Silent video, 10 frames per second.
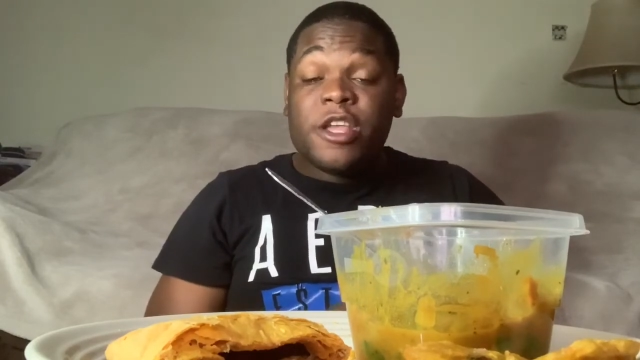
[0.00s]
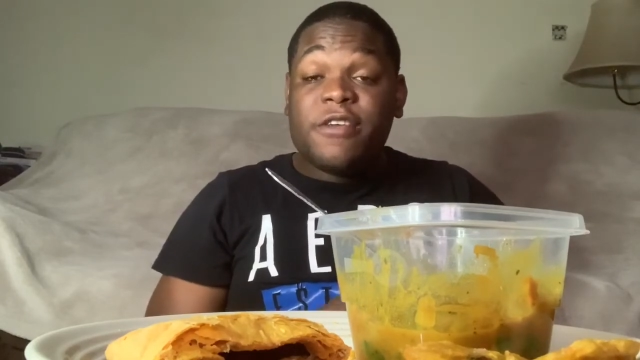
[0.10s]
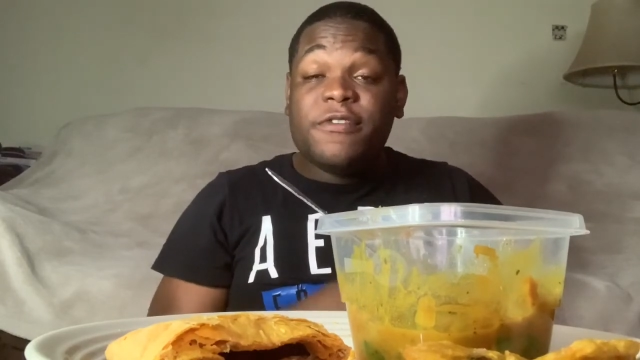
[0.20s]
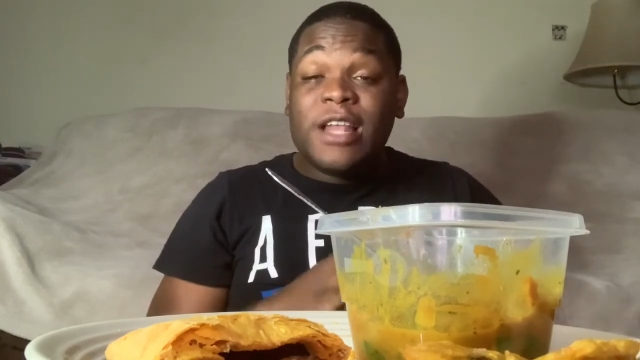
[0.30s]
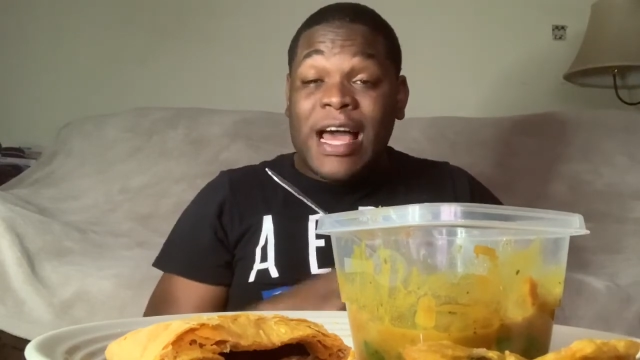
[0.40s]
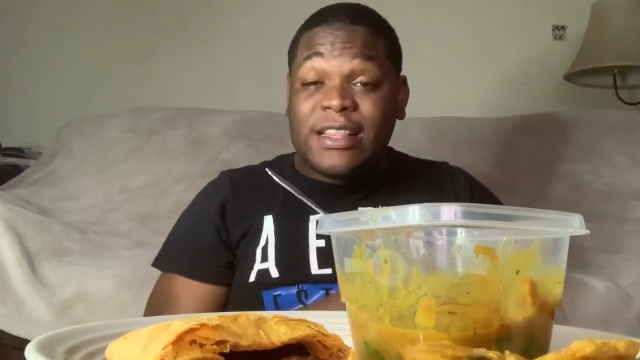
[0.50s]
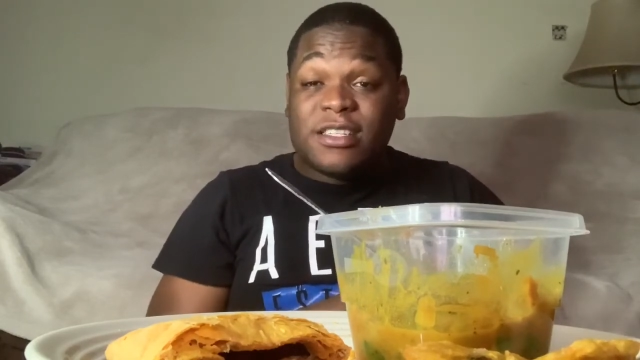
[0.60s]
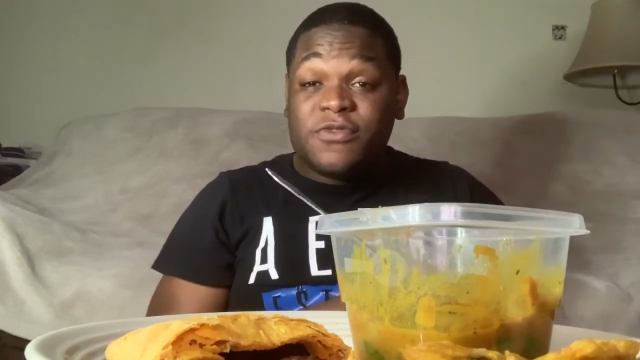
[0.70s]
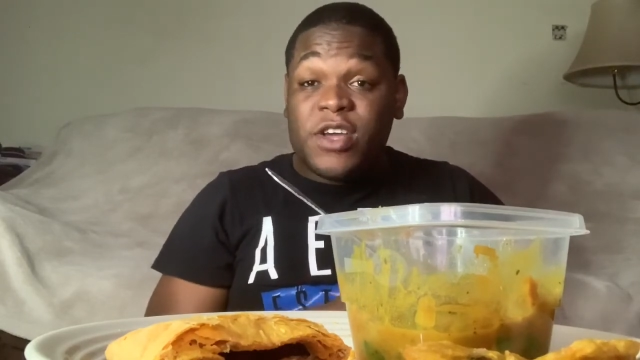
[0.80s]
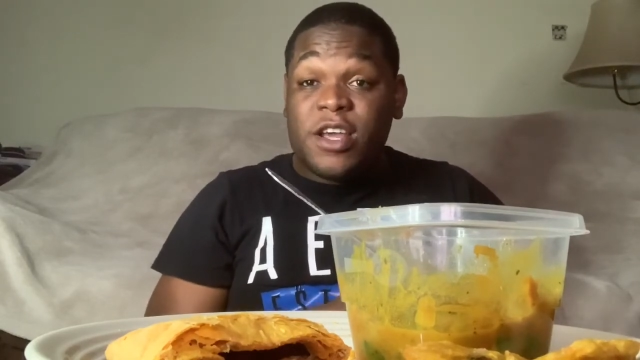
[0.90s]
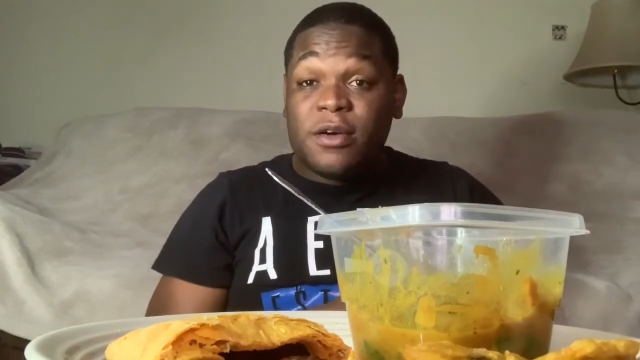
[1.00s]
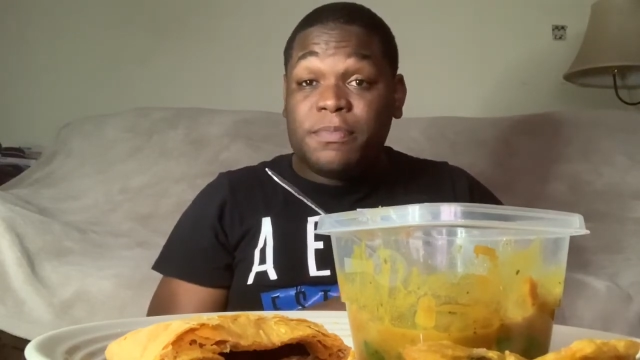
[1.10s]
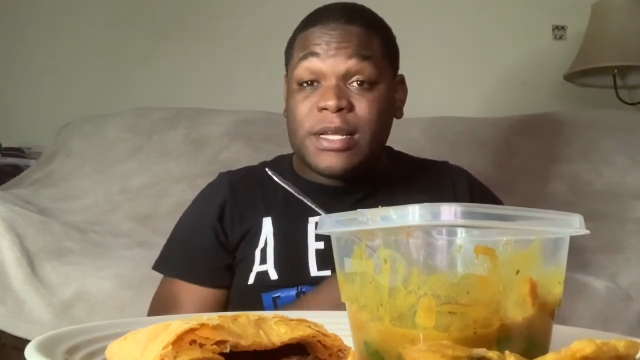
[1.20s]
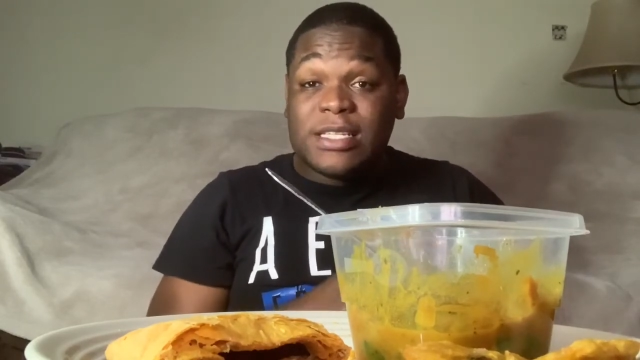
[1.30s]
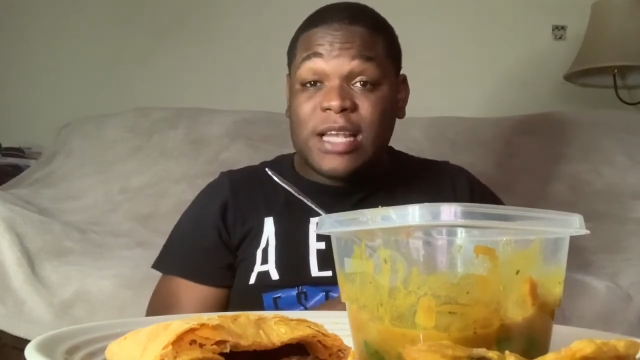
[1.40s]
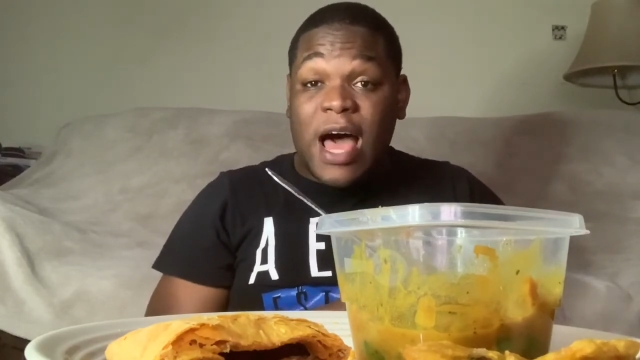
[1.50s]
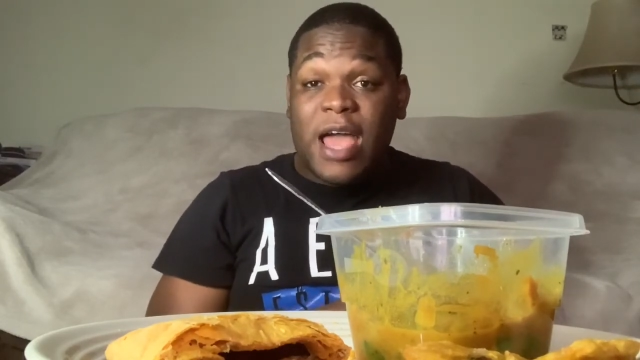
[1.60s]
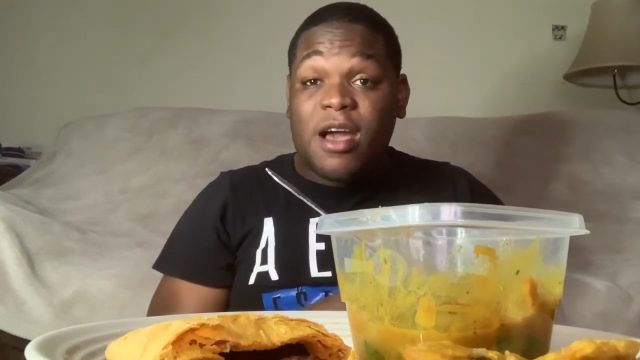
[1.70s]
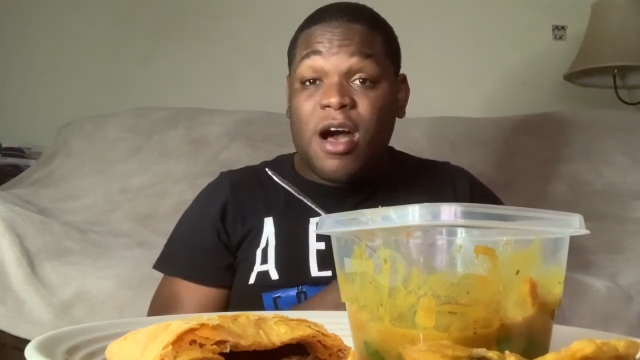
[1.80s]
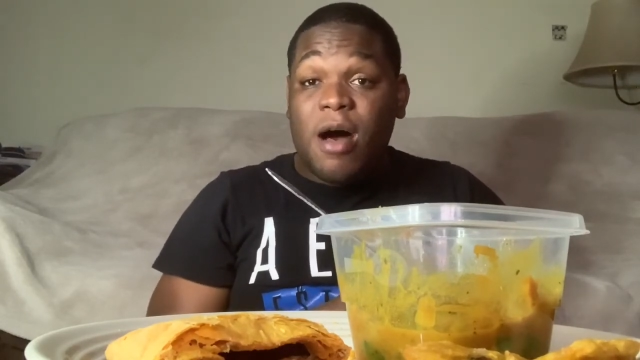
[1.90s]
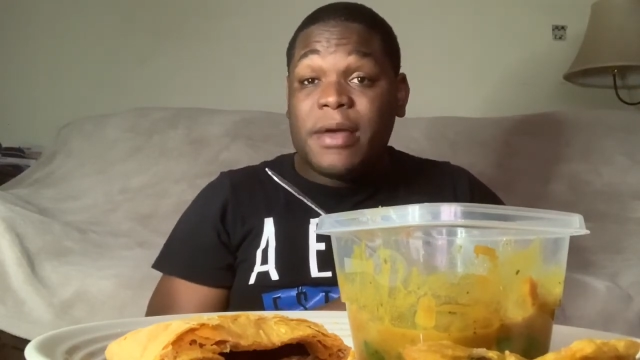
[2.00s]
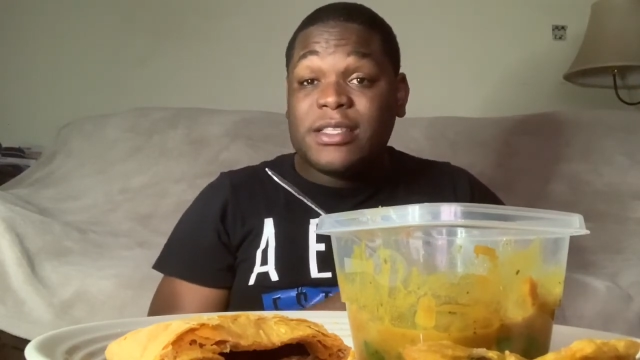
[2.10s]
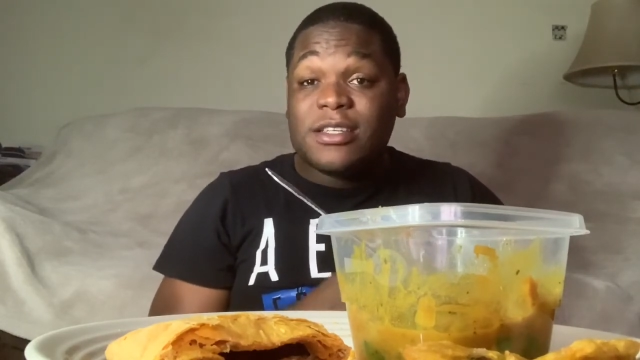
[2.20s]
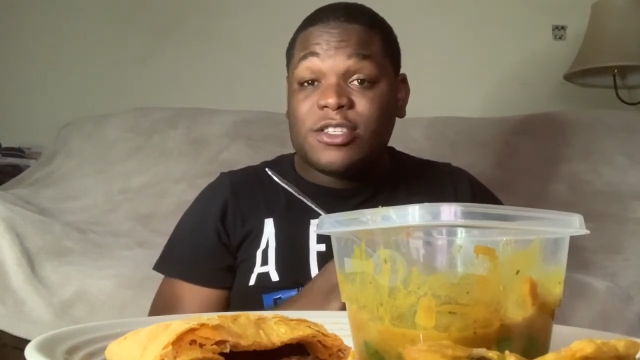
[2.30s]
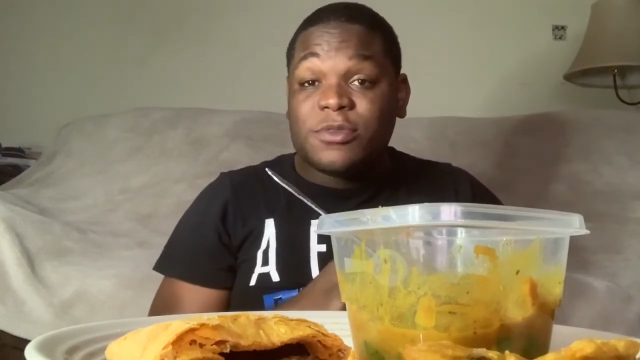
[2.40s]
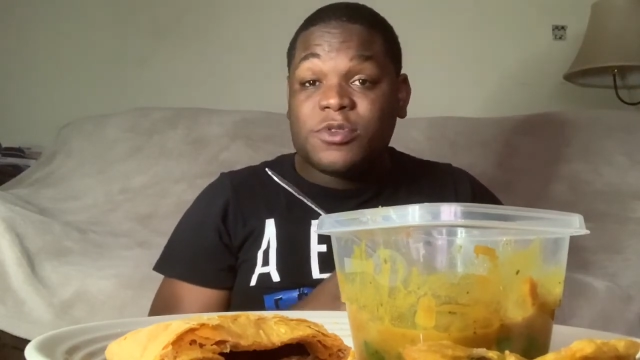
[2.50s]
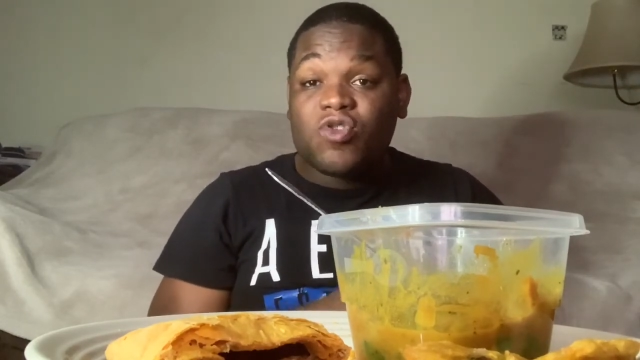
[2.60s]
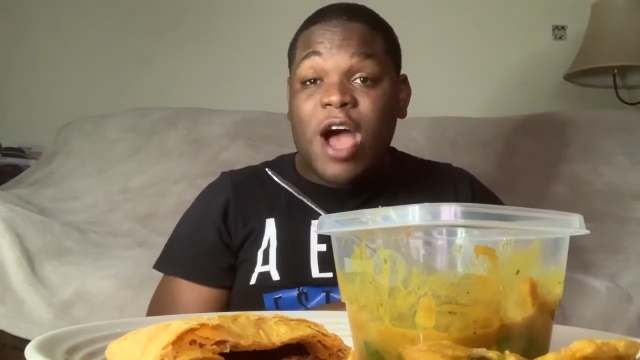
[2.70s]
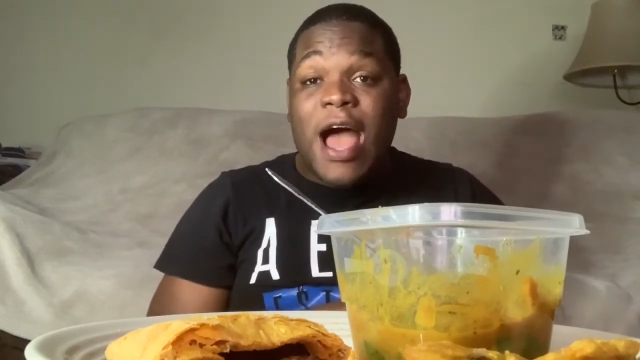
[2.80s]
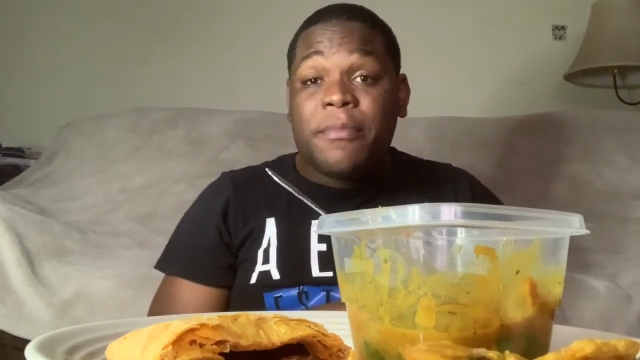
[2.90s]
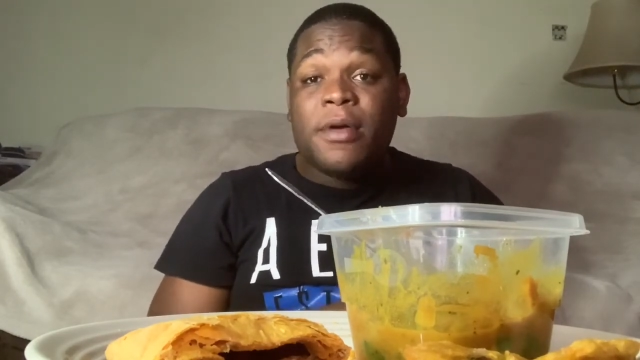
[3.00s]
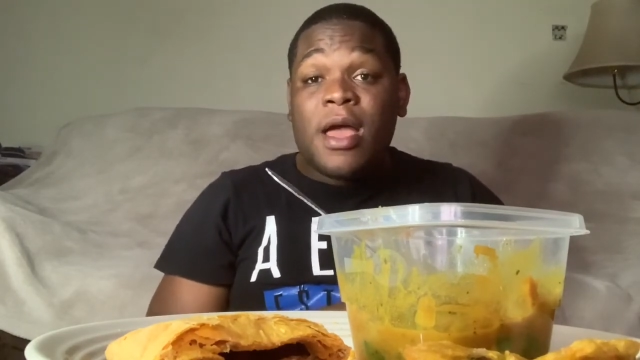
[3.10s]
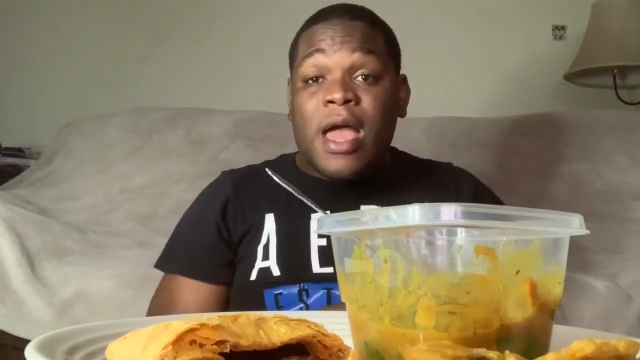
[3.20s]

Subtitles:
If you like this video, please like, comment, and subscribe.